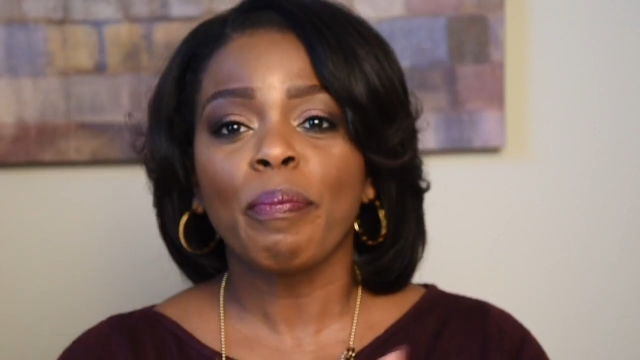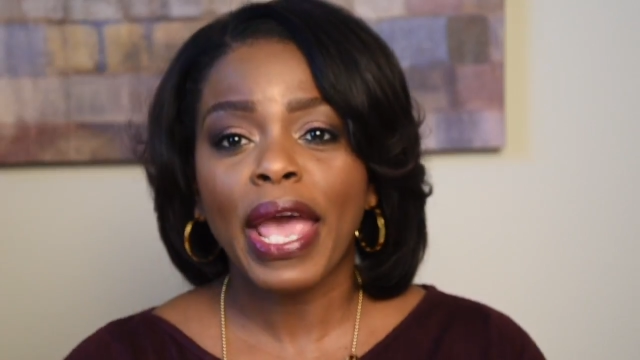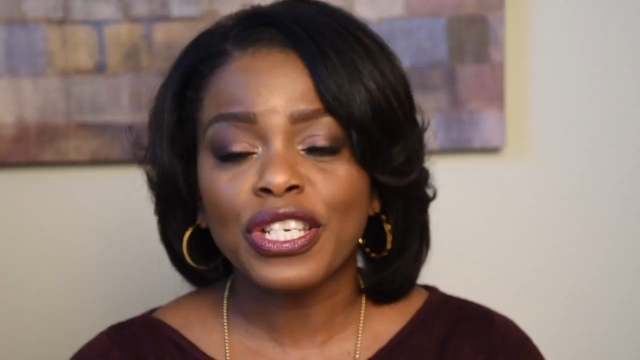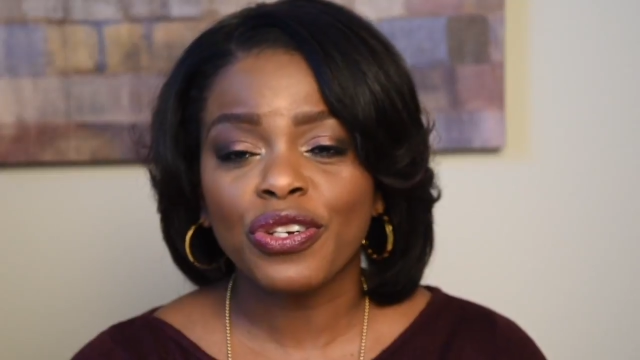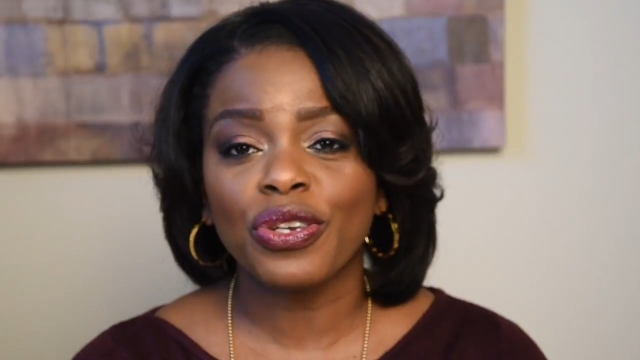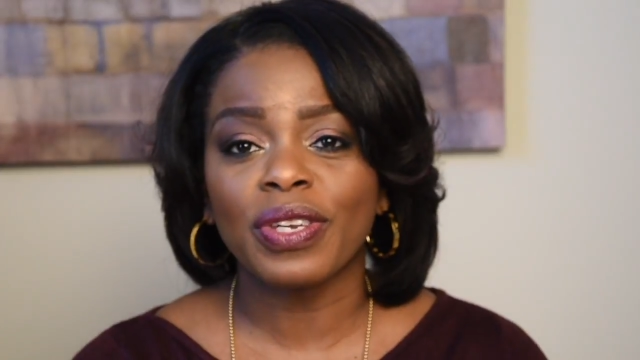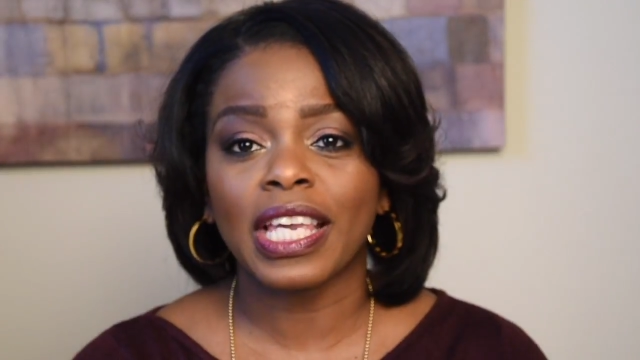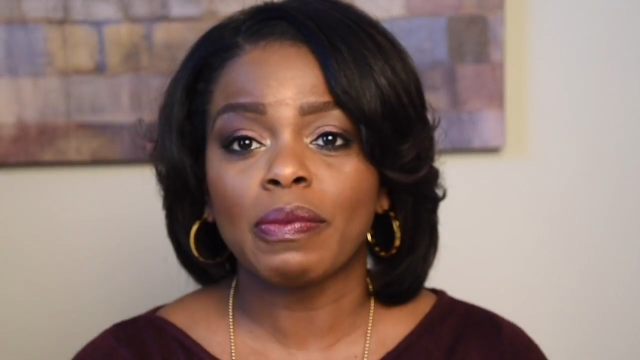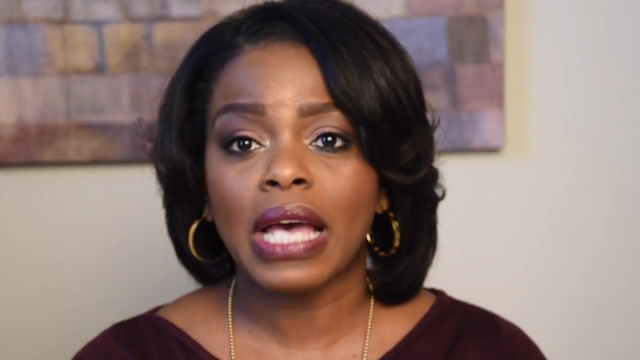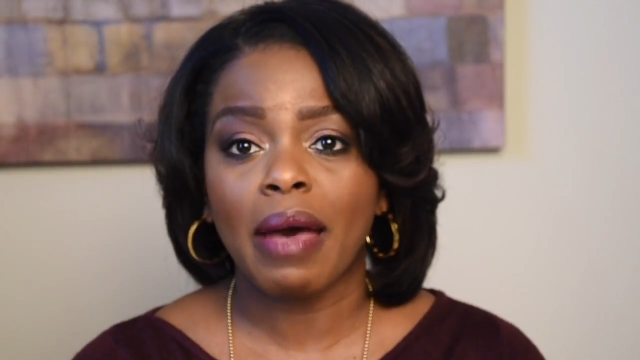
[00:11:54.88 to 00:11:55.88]
Make sure you
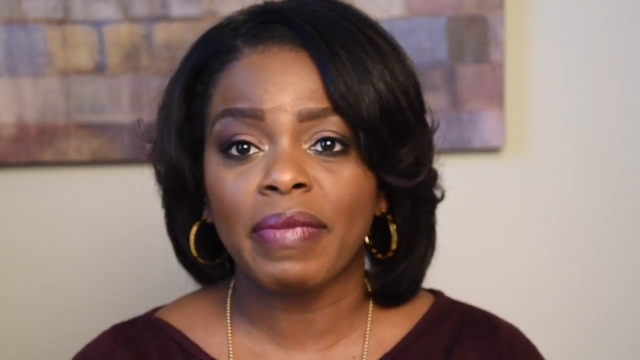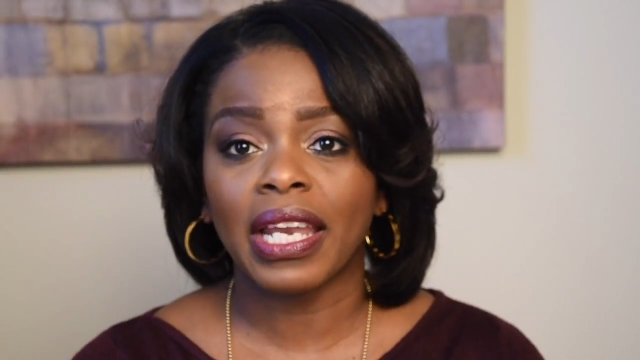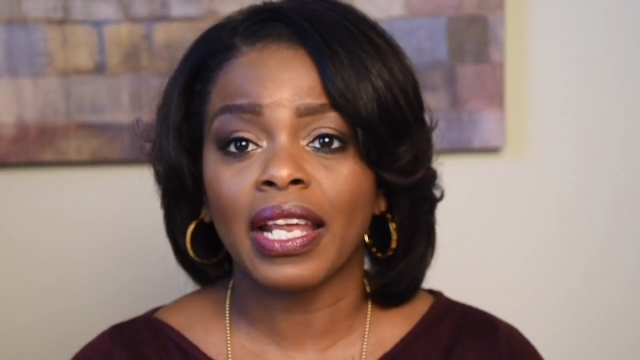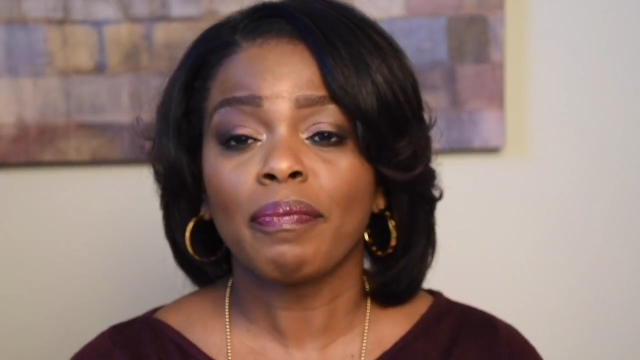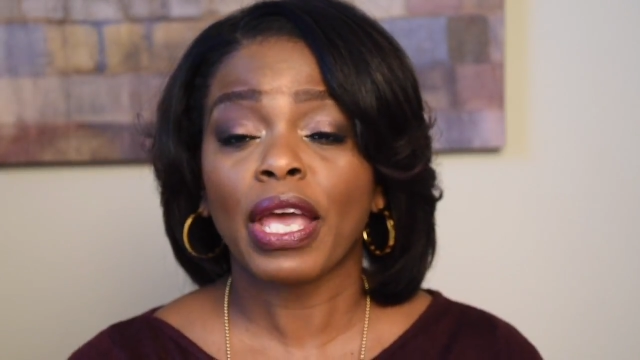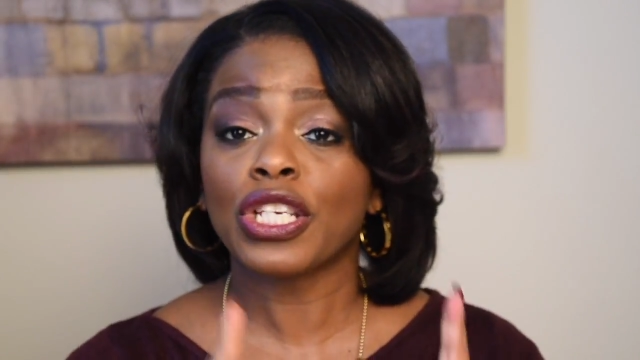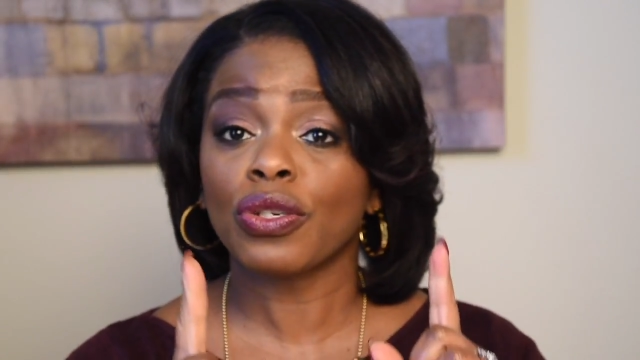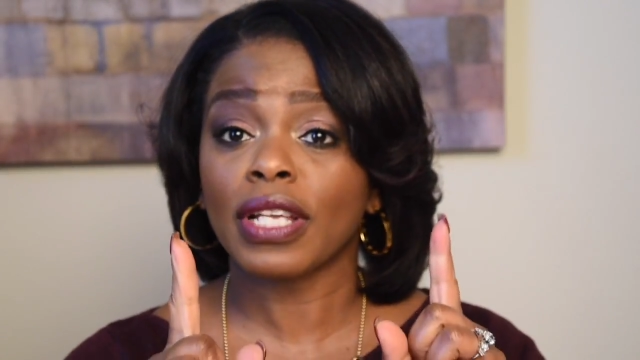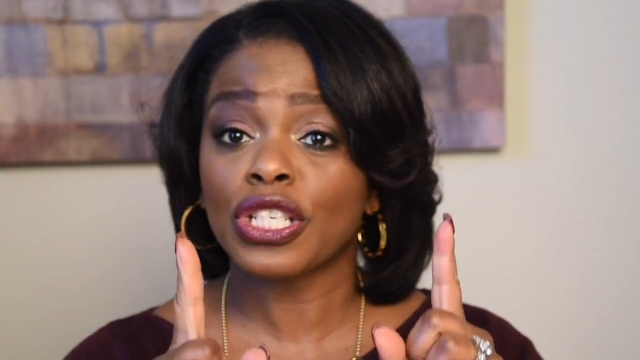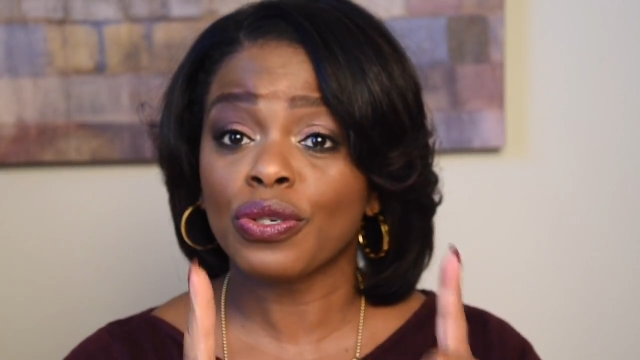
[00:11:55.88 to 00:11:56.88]
keep commenting, make
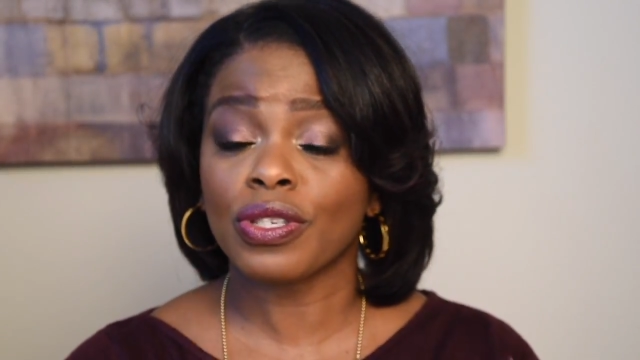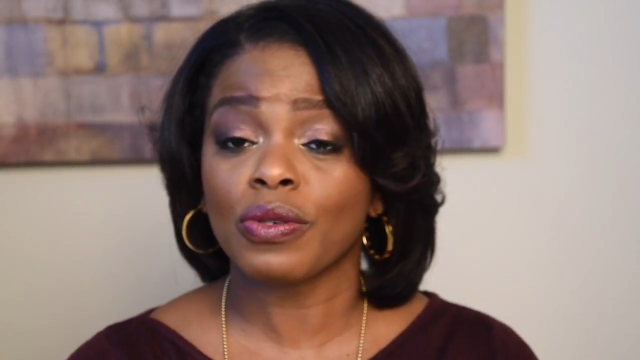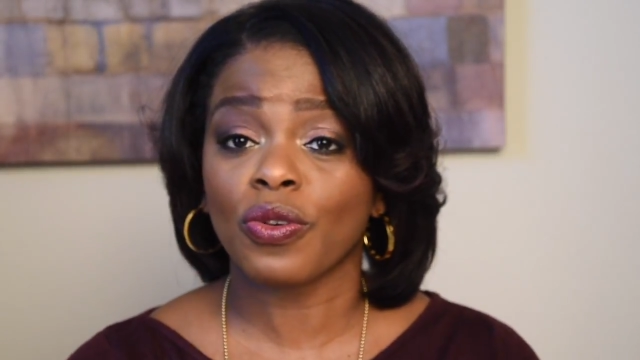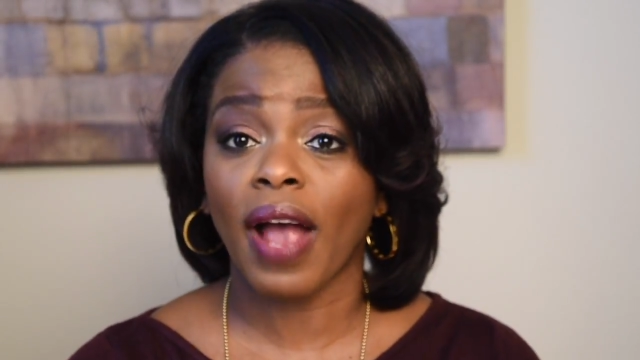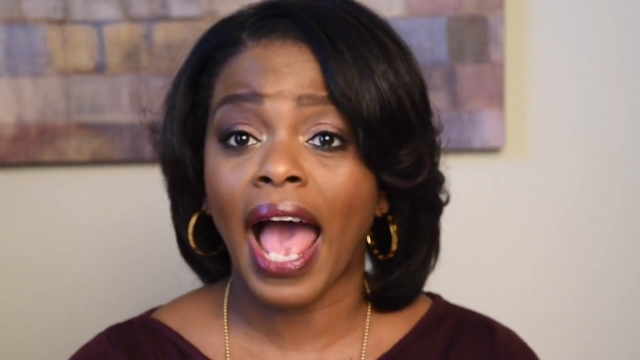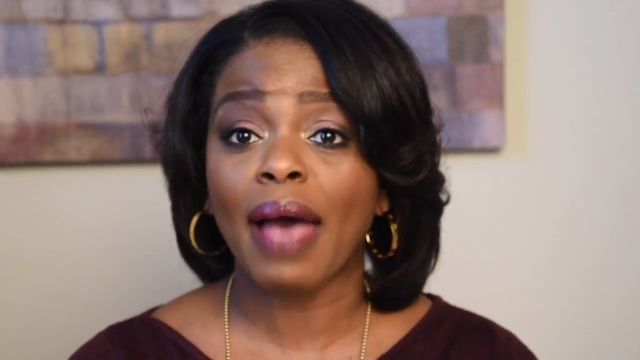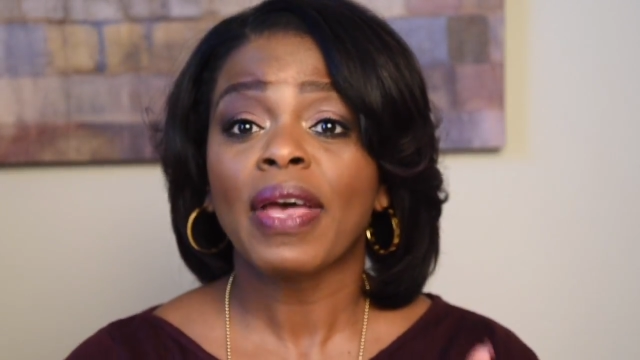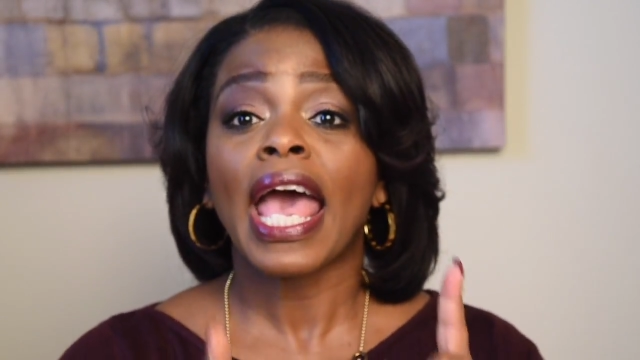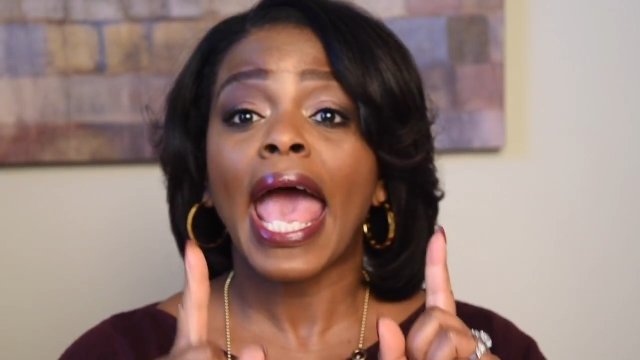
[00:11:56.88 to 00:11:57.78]
sure that you subscribe,